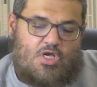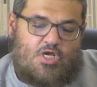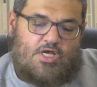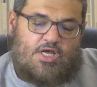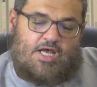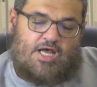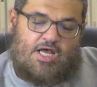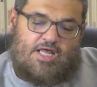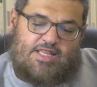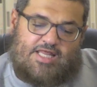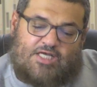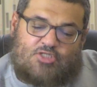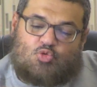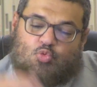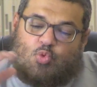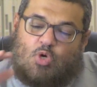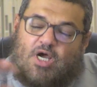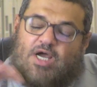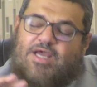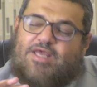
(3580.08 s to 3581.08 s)
That's
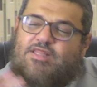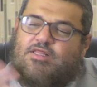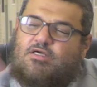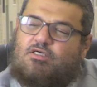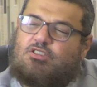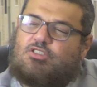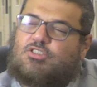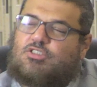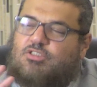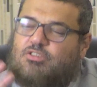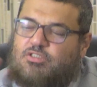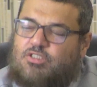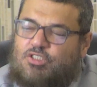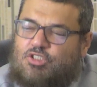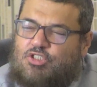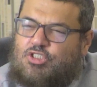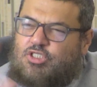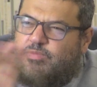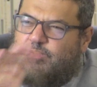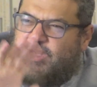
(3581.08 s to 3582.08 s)
why there is this
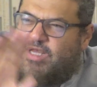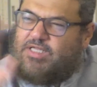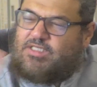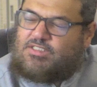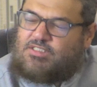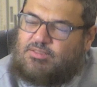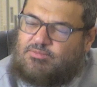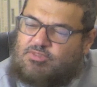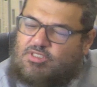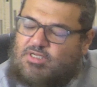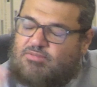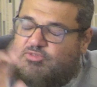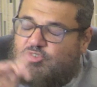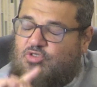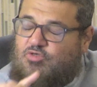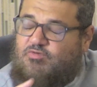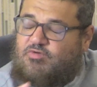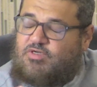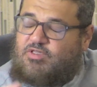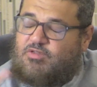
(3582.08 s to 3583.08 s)
debate sometimes
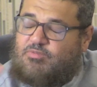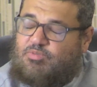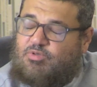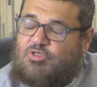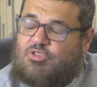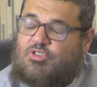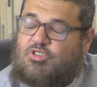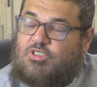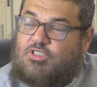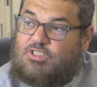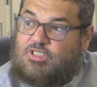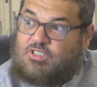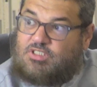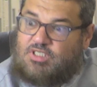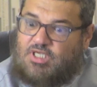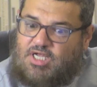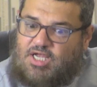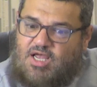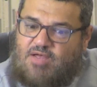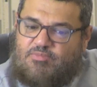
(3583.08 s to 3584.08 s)
over the person. Is he a
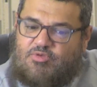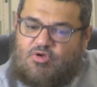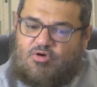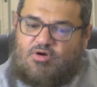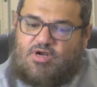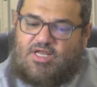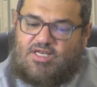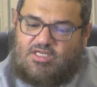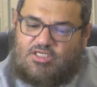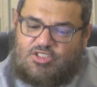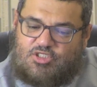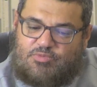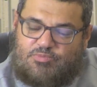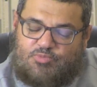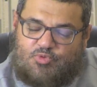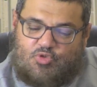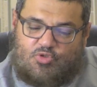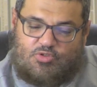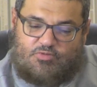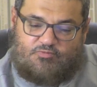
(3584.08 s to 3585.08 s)
Sahabi or not? It's
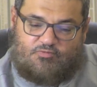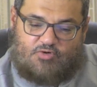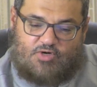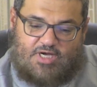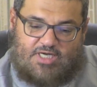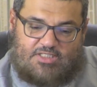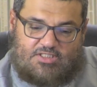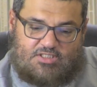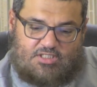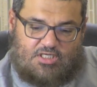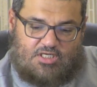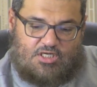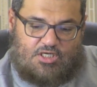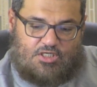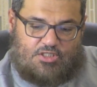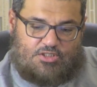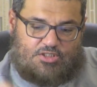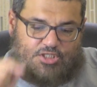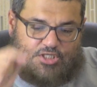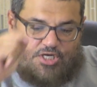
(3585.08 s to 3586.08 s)
important for us
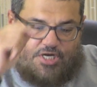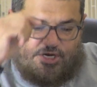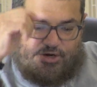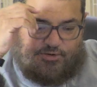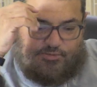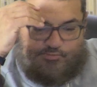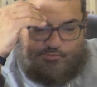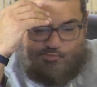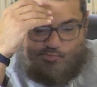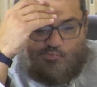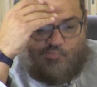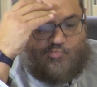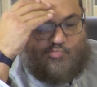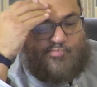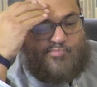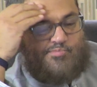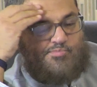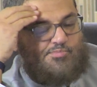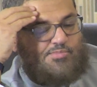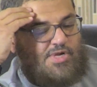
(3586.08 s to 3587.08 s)
to know.
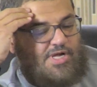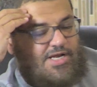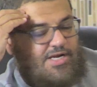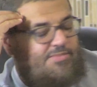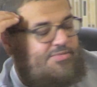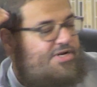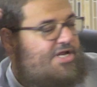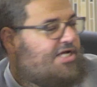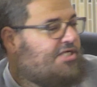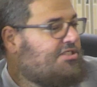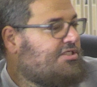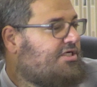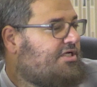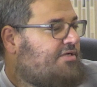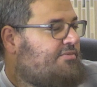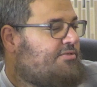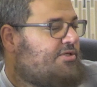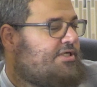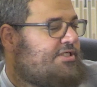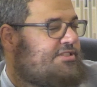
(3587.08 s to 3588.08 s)
And Ibn Hajar
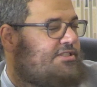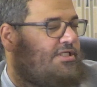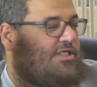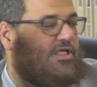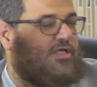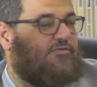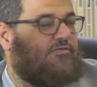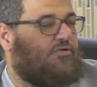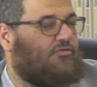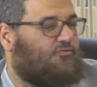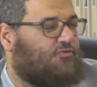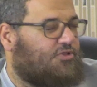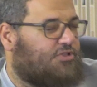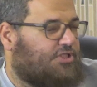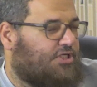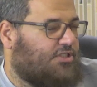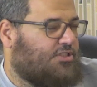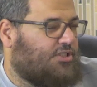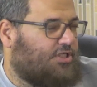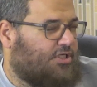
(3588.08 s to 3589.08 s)
rahimahullah said, even if we say
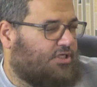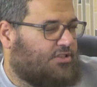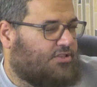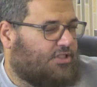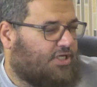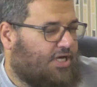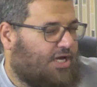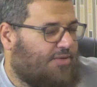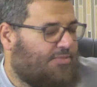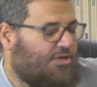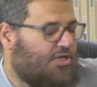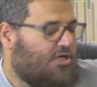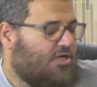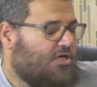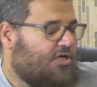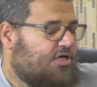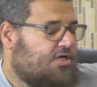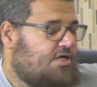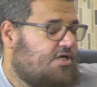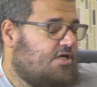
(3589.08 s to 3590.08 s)
he's a young Sahabi,
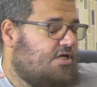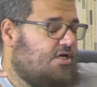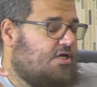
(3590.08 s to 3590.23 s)
a